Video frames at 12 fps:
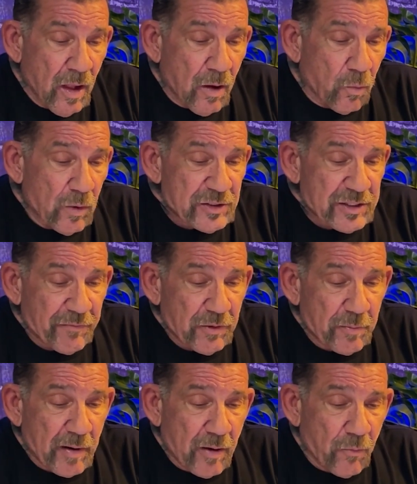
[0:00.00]
Which of you
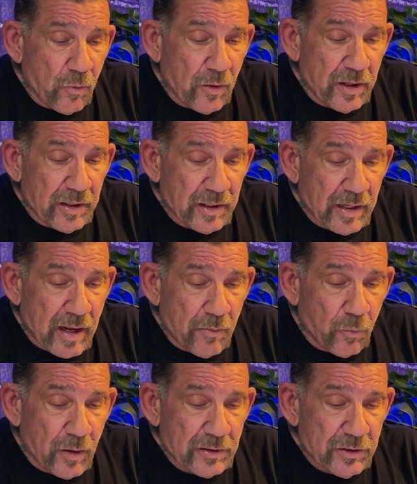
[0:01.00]
by worrying can add
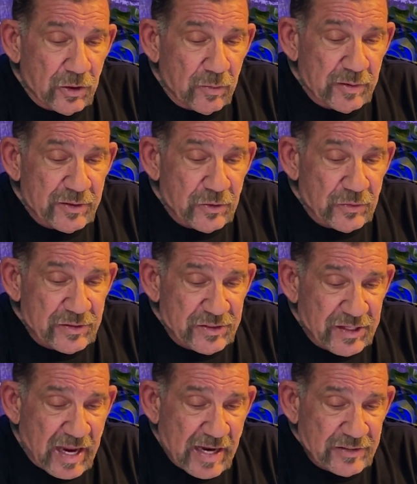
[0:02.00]
one cubit to his
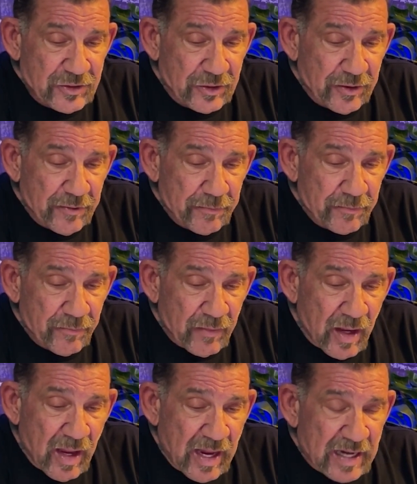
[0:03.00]
stature?
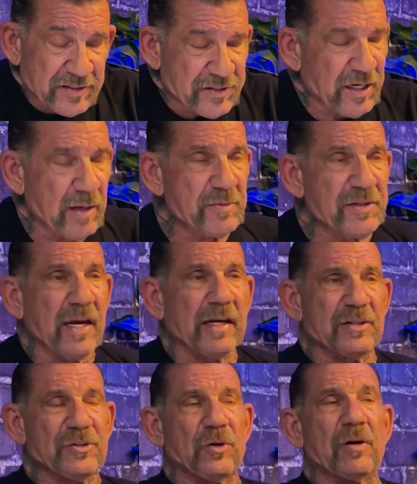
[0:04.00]
It seems like
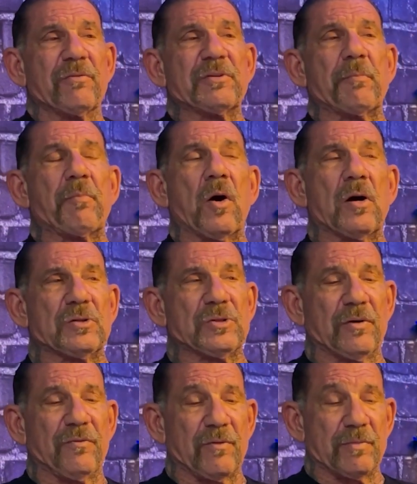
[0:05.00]
a sort of
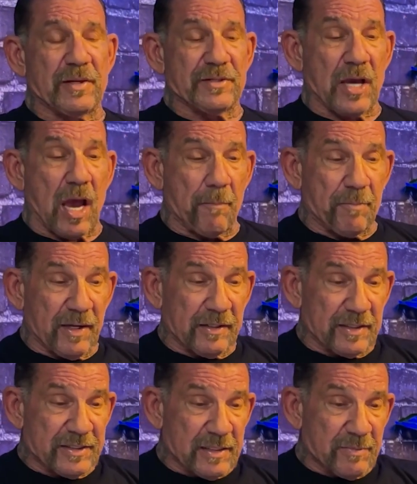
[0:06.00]
departure from the topic.
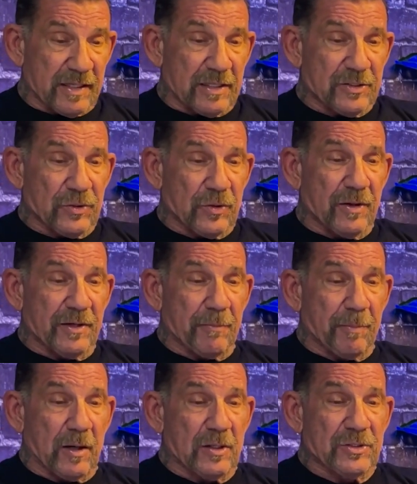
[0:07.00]
It seems like a sort of
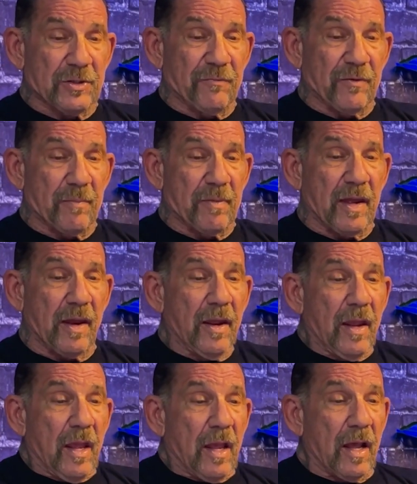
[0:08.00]
departure from the
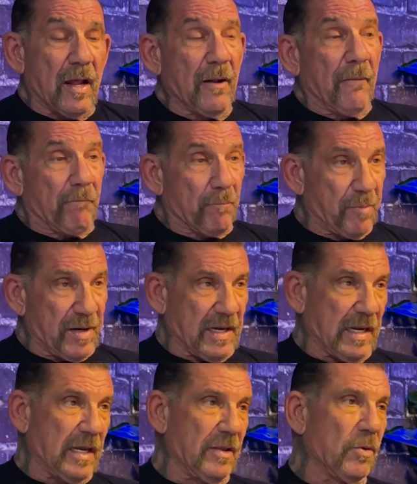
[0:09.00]

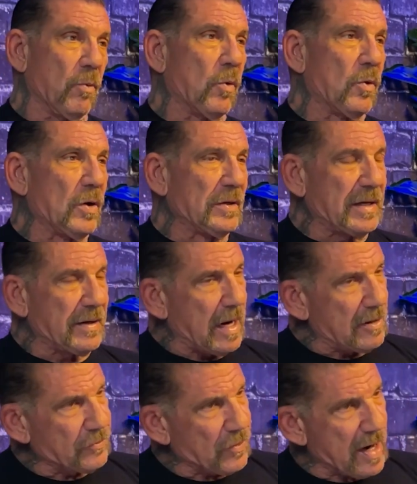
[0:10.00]
being in the world
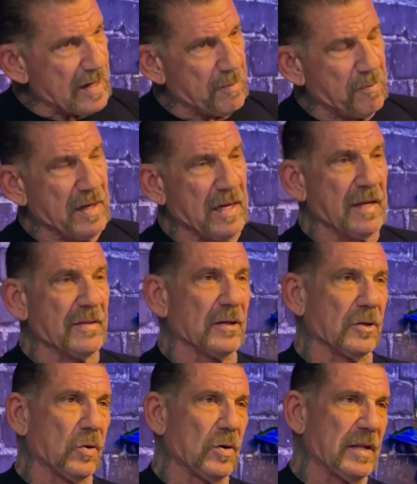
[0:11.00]
and trying to be in the
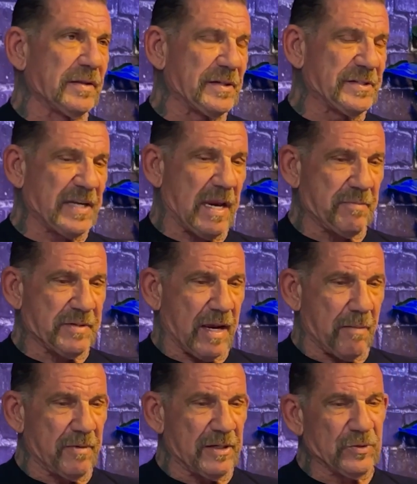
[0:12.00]
Lord at the same
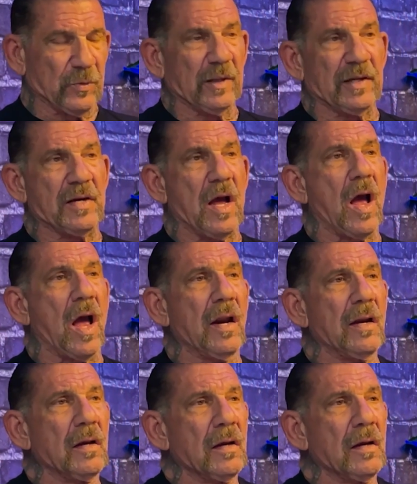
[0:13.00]
time. But it's really not.